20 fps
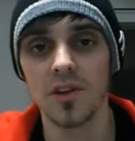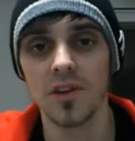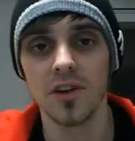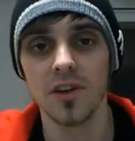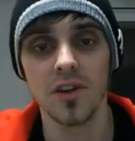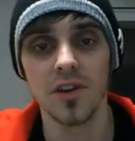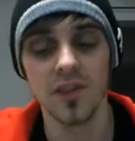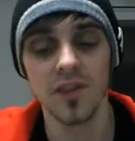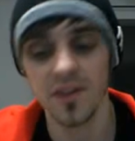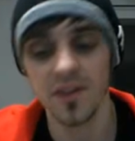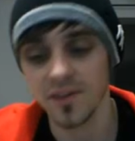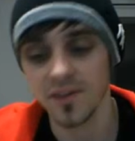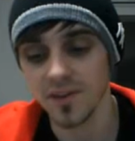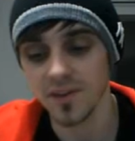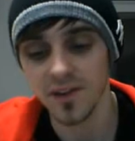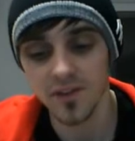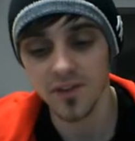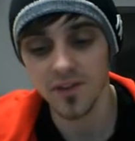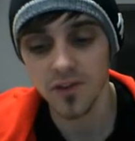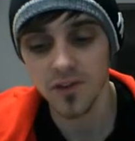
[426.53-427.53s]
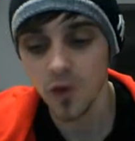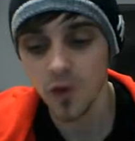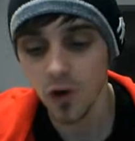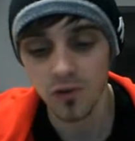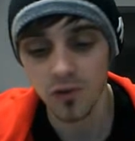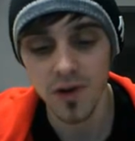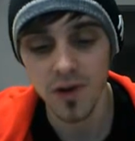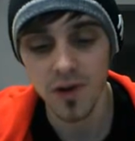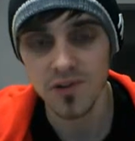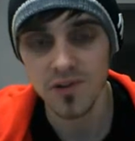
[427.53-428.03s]
There's not
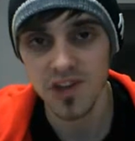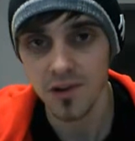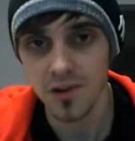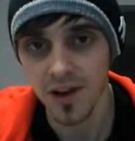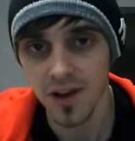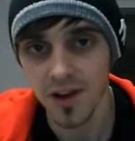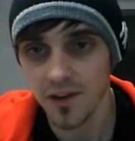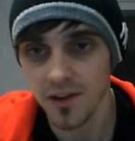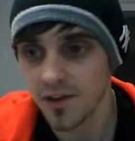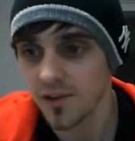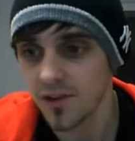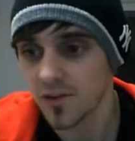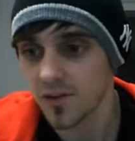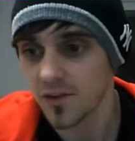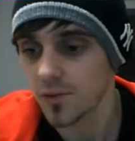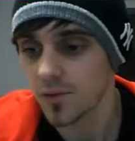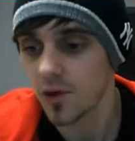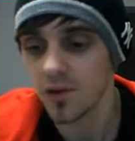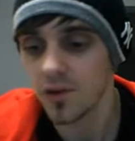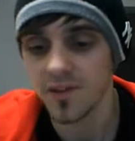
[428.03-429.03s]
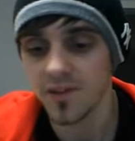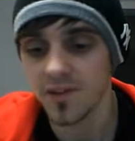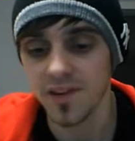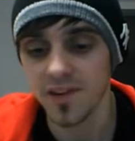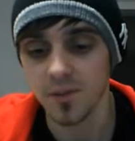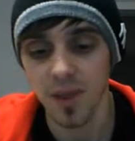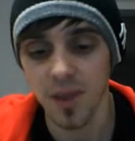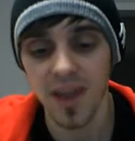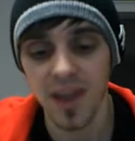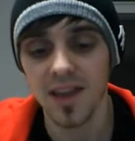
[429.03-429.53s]
a rev share out there that's
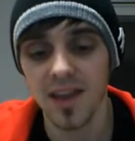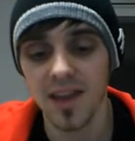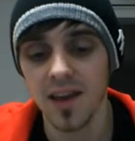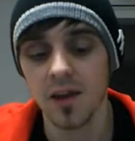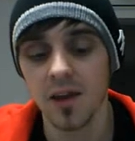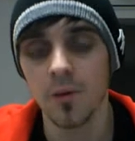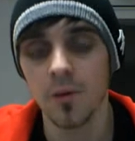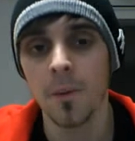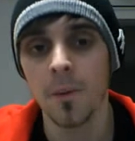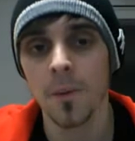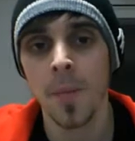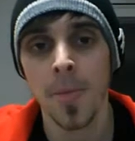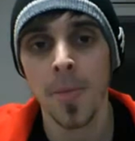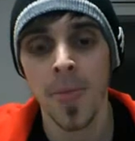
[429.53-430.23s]
honestly paying out